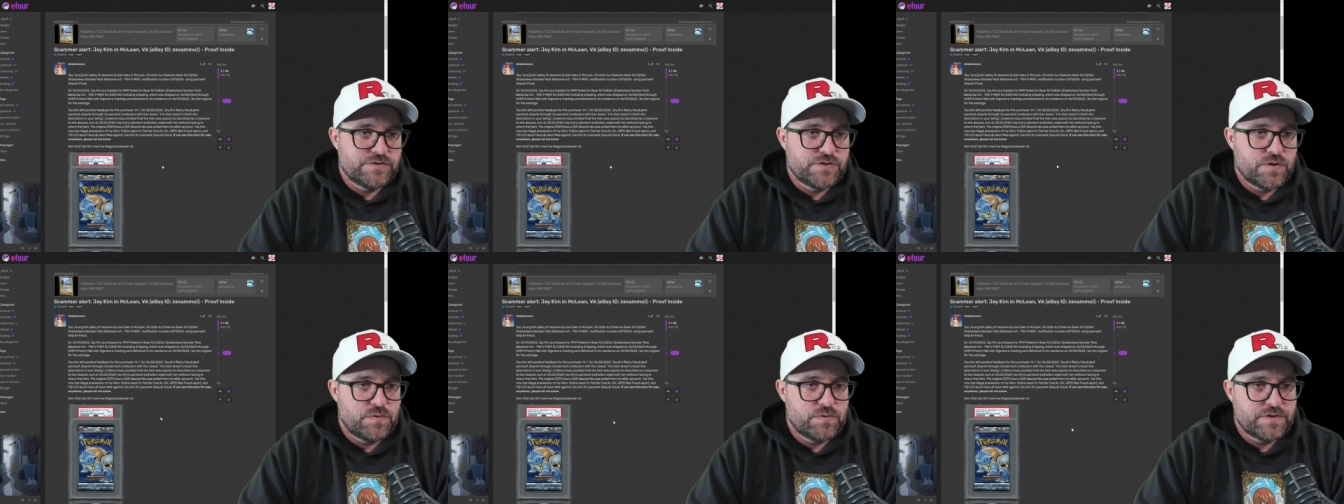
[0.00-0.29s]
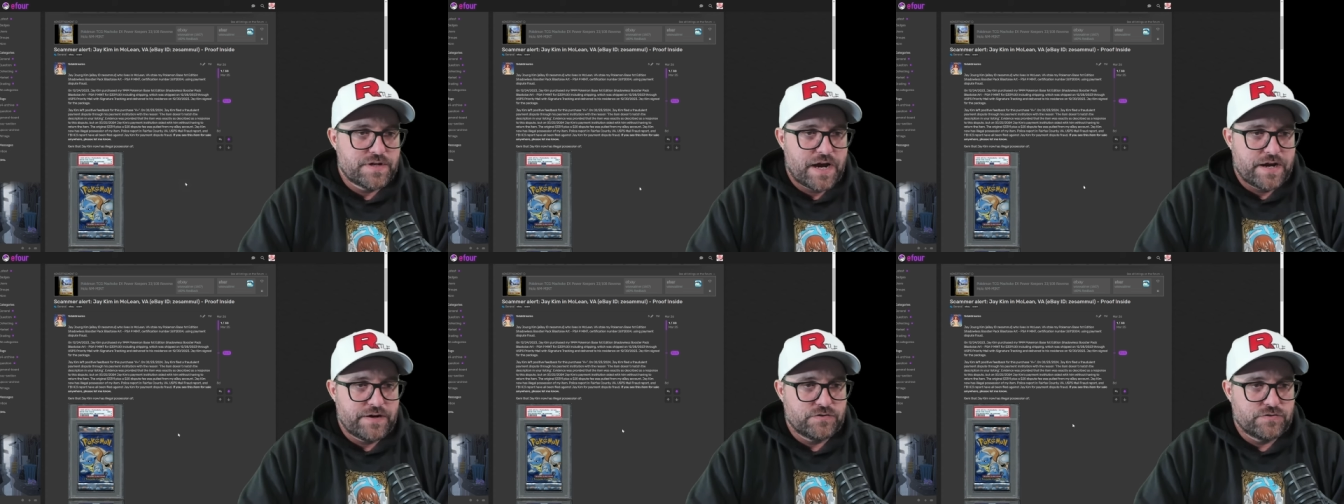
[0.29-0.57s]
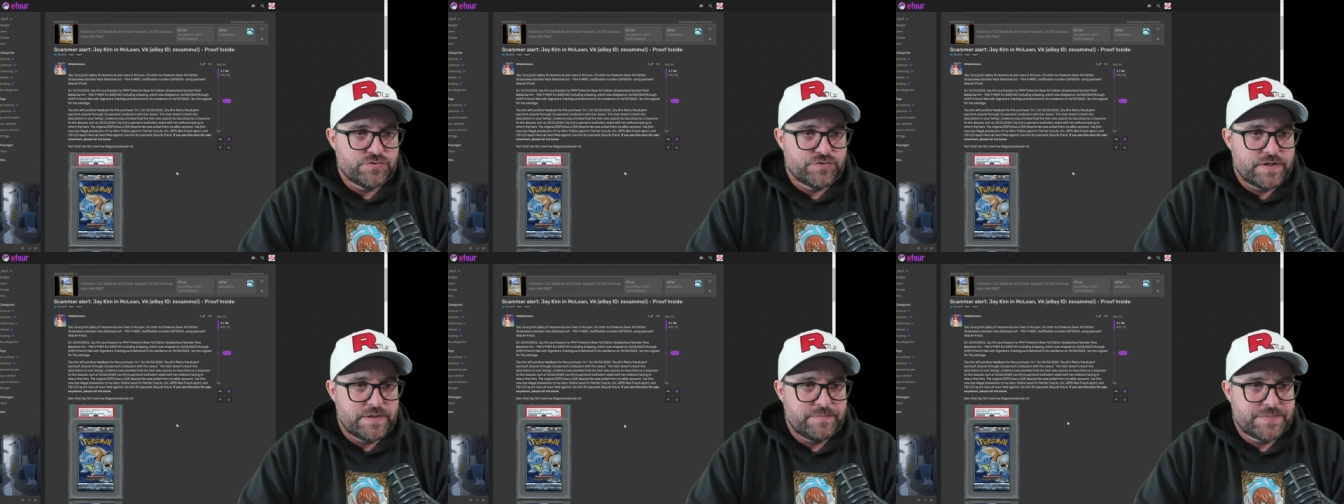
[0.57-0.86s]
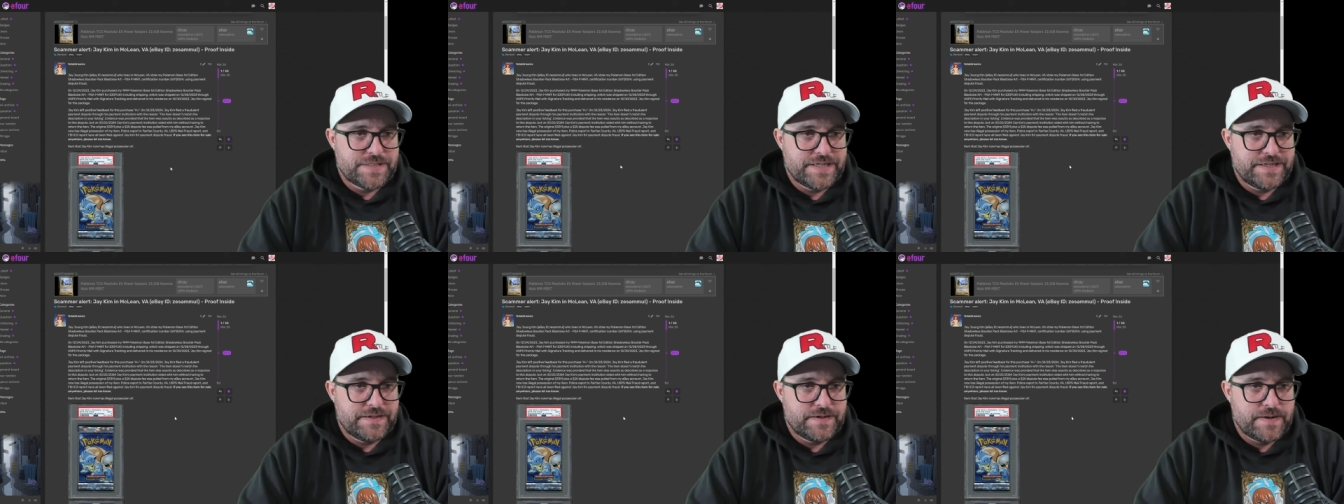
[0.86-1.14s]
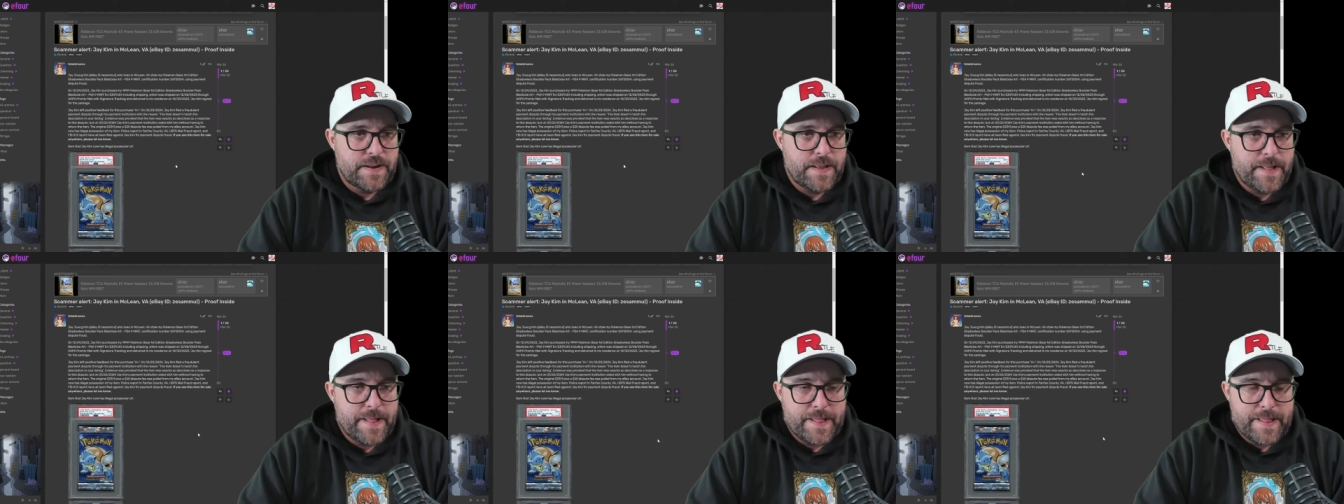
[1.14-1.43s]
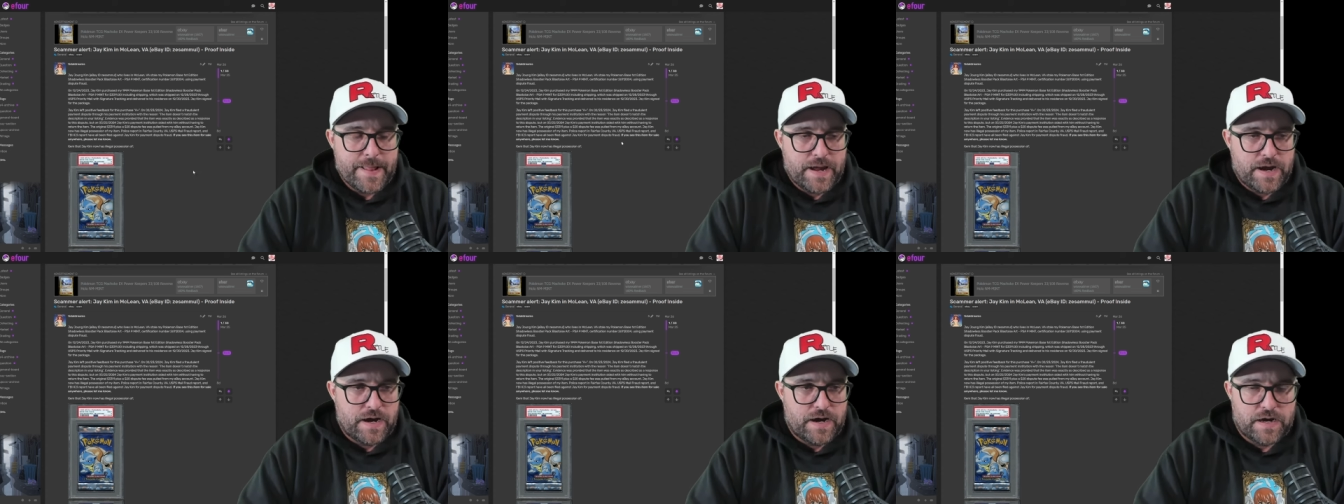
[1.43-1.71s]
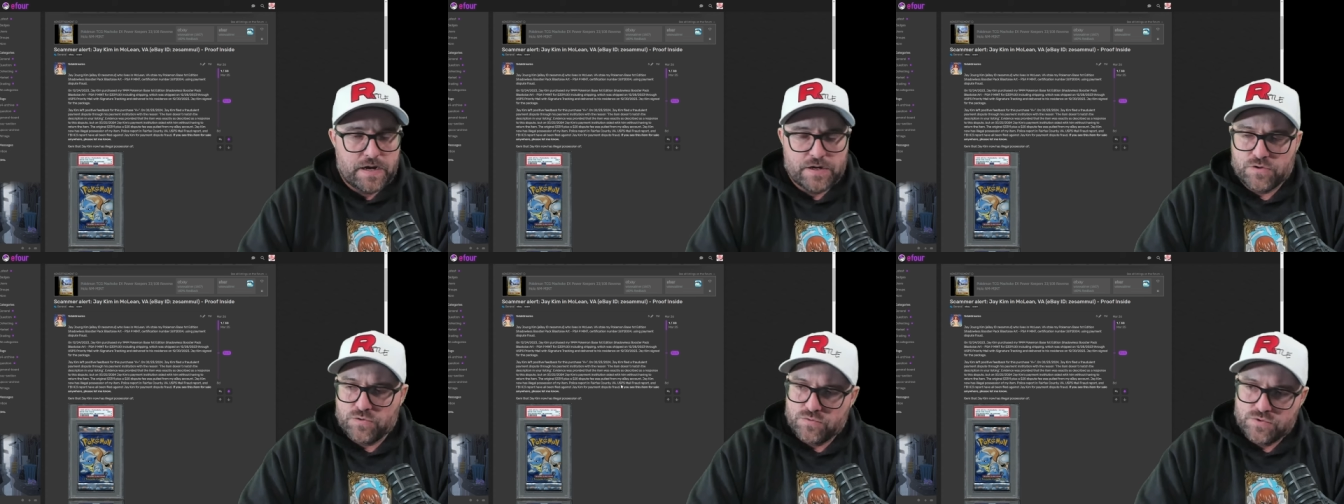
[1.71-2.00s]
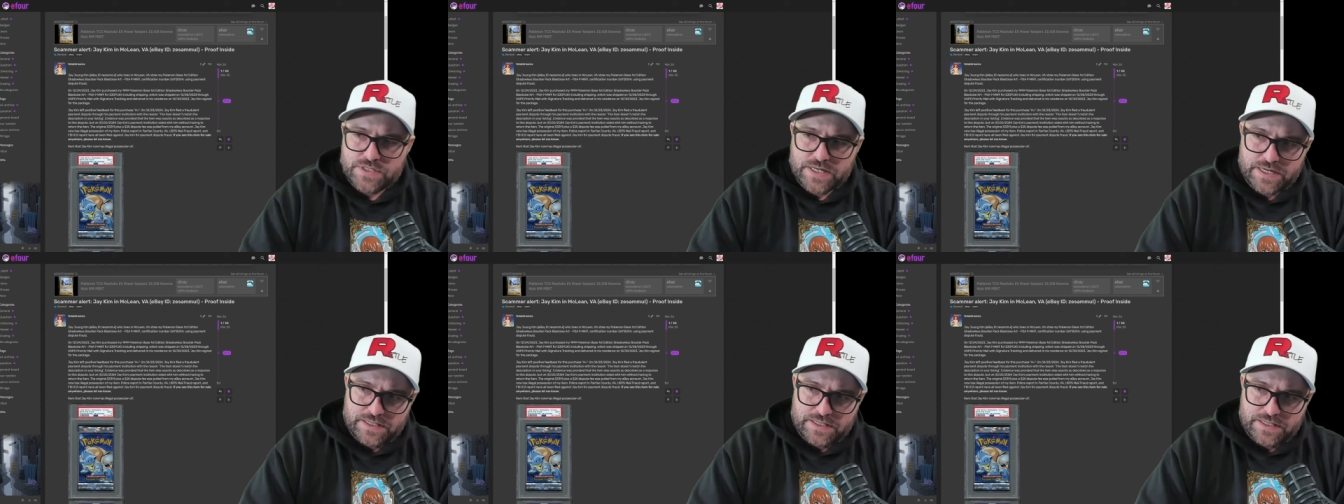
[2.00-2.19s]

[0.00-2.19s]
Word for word: So Tidal Dreams here, who's